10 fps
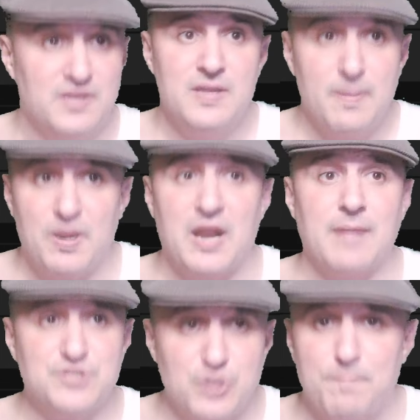But I'm
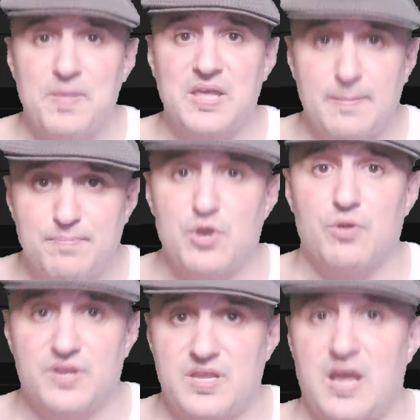still picking
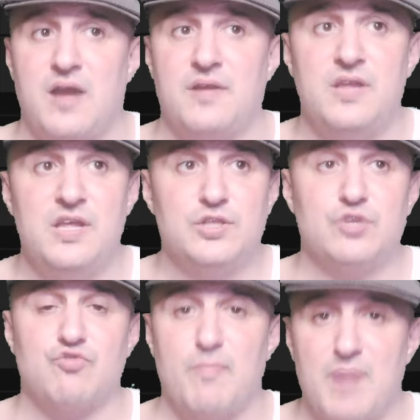Petr Yan to
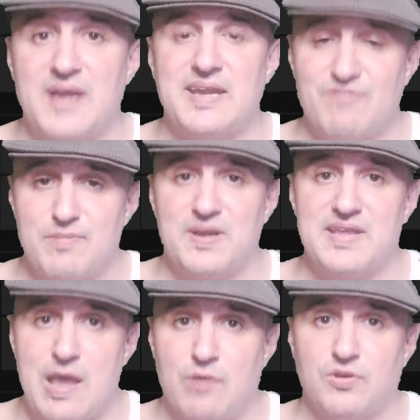remind everybody
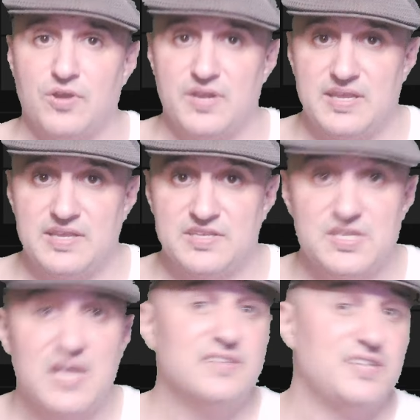how good he is,
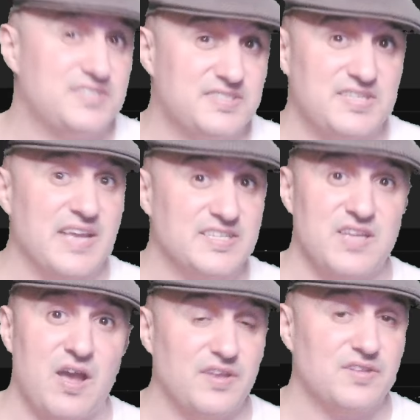to take
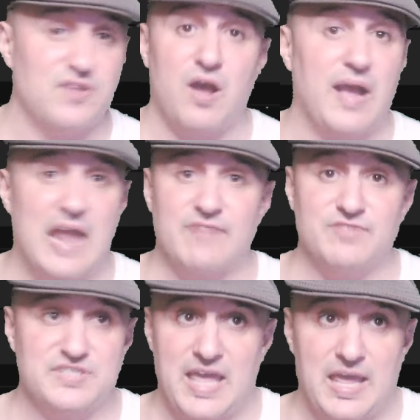Song Yadong out of
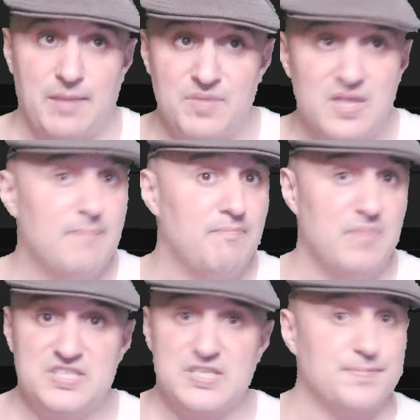his game,
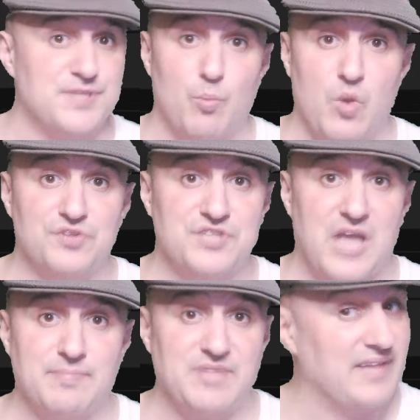mix up some well
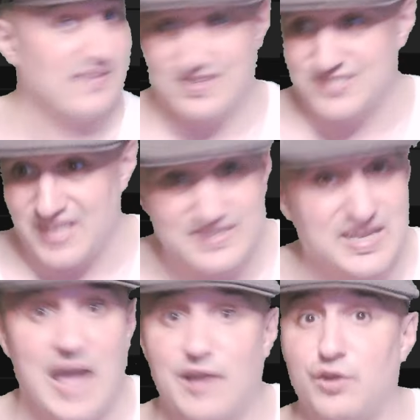timed takedowns like
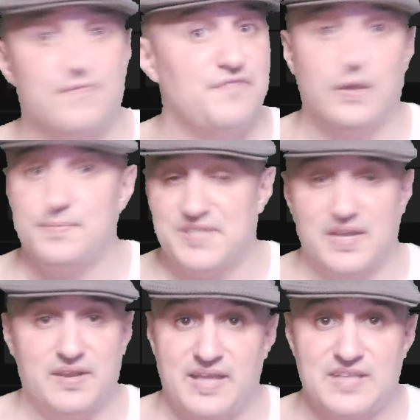Kyler Phillips did
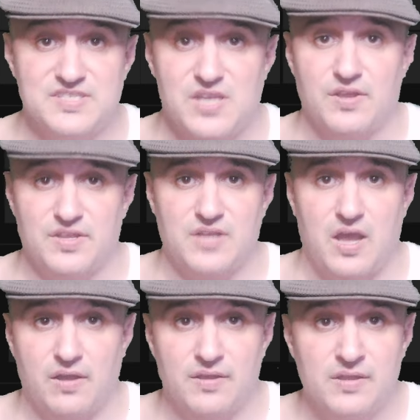against Song
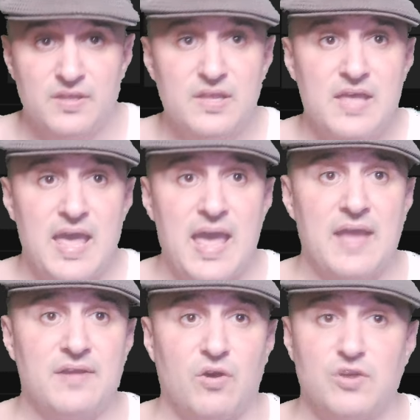Yadong.
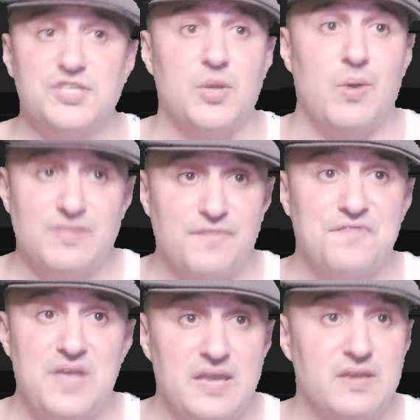And also on the
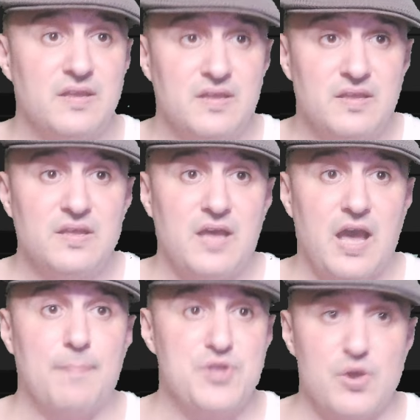feet,
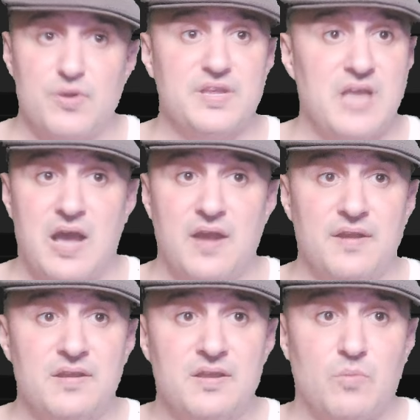uh, Petr
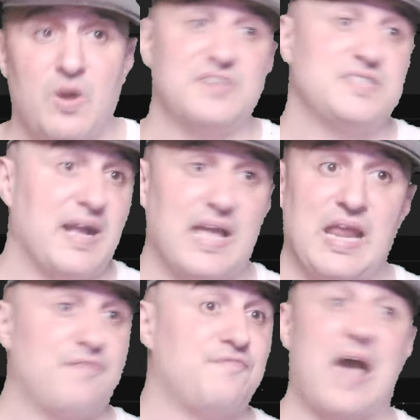Yan, while he's not going to
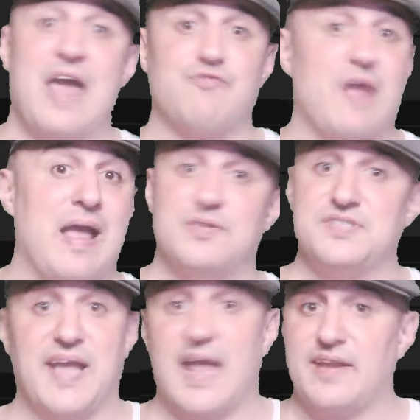have five rounds
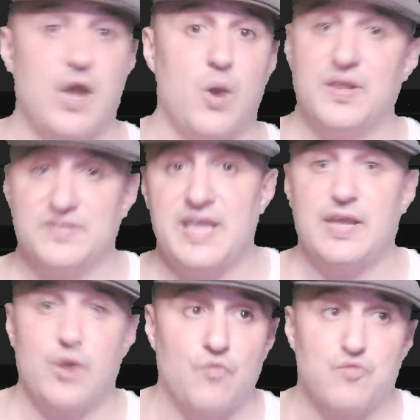to get going and take
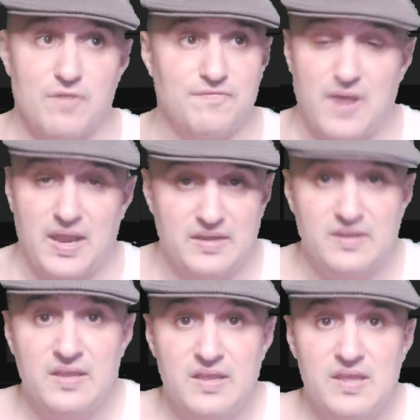over a fight,
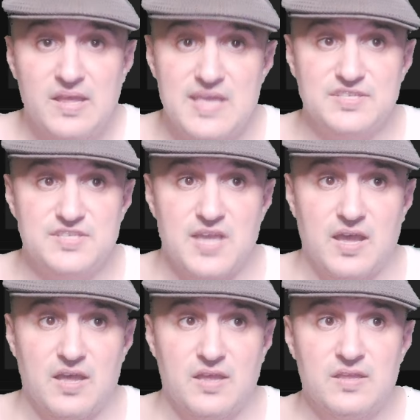he's,
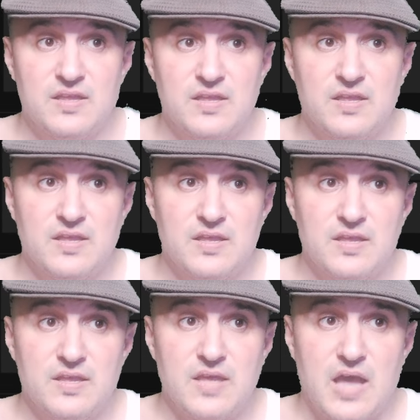uh,
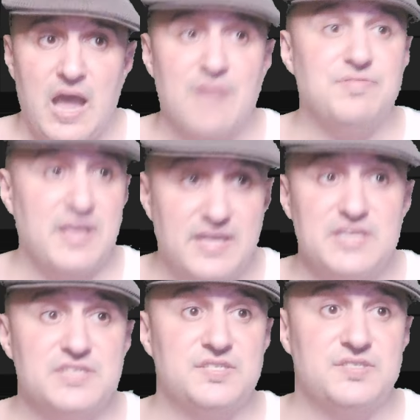I think
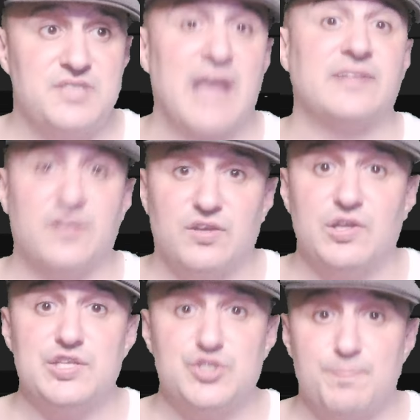he's
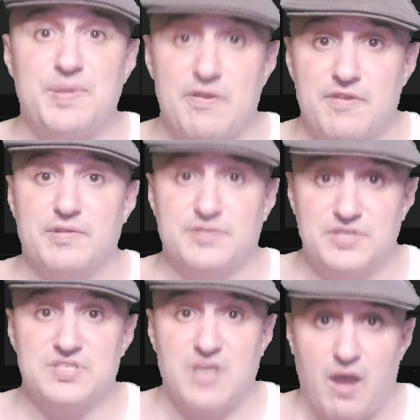technically superior to
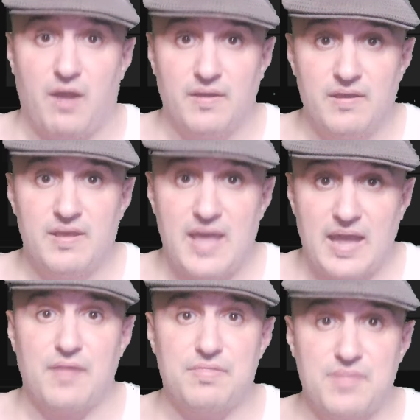Song. And
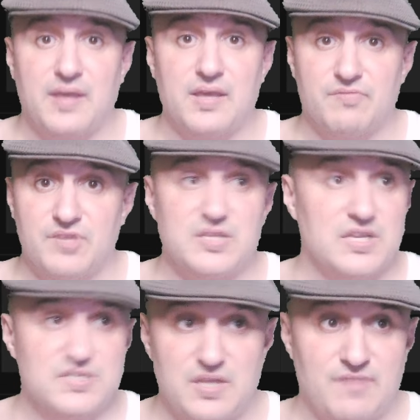I think if he
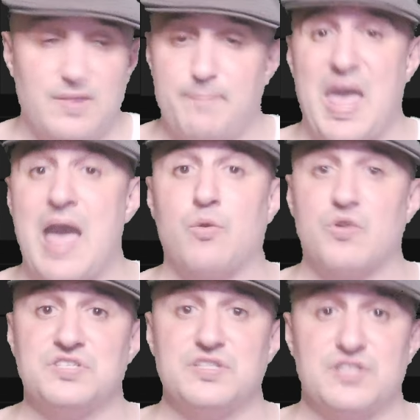doesn't, if the power
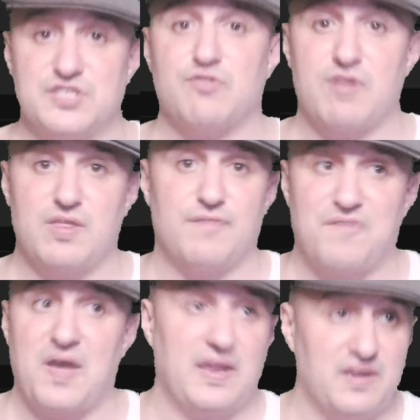isn't the story of the
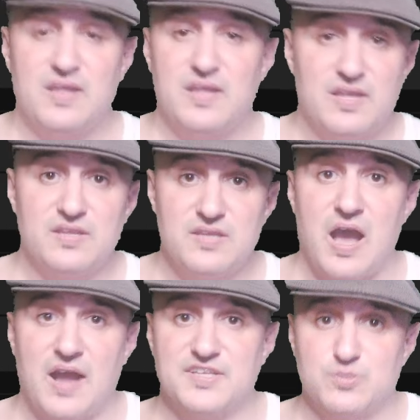fight,
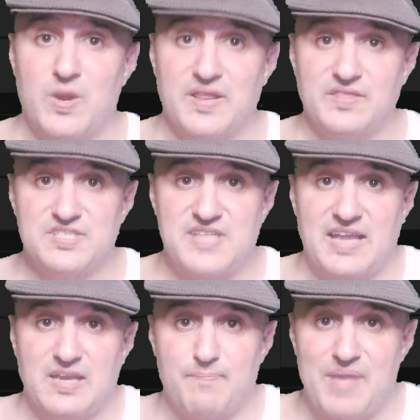Yan is winning the
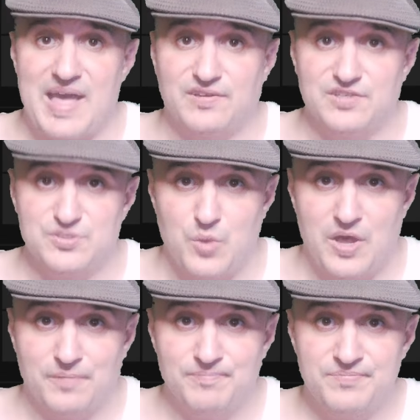stand up battle as
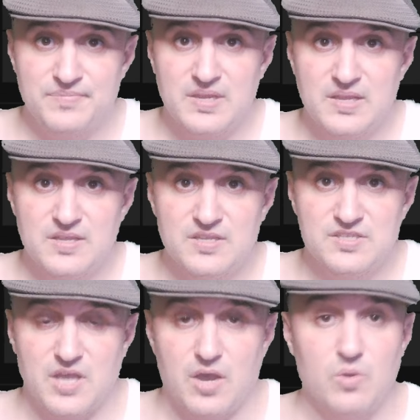well.
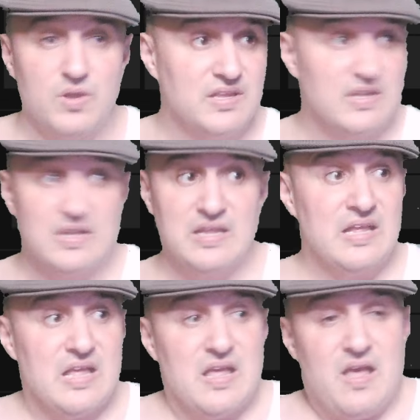So
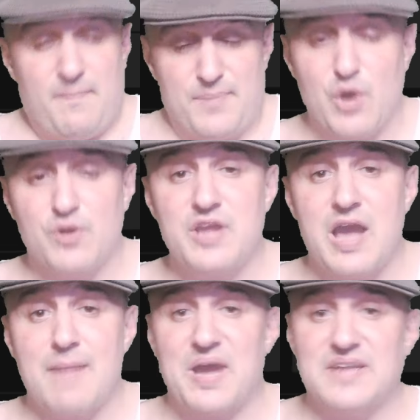Petr
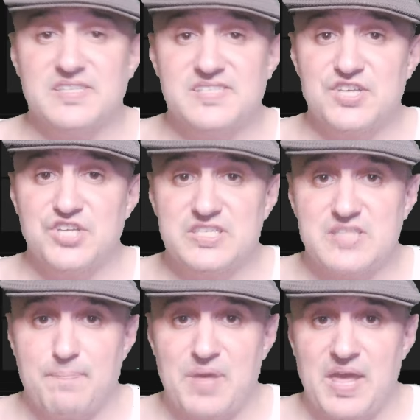Yan by decision is
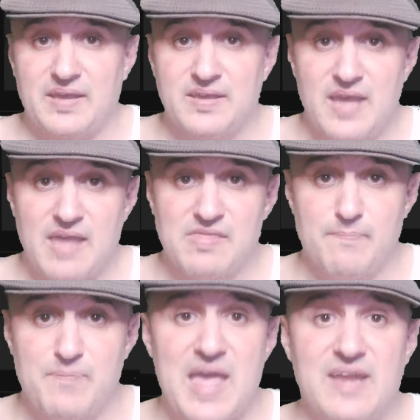the pick, and the
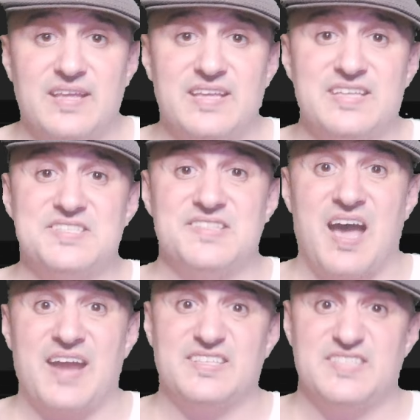bet is
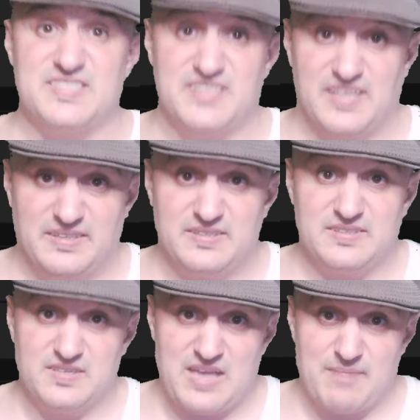non existent
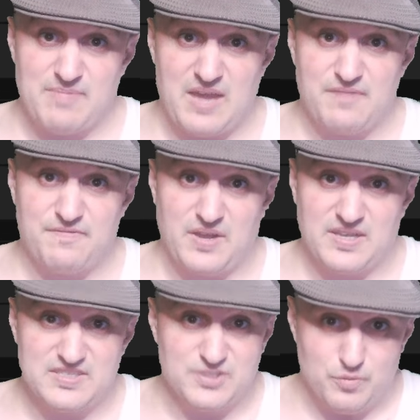because I'm not fucking
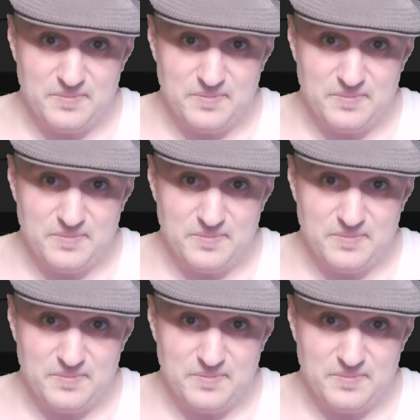stupid.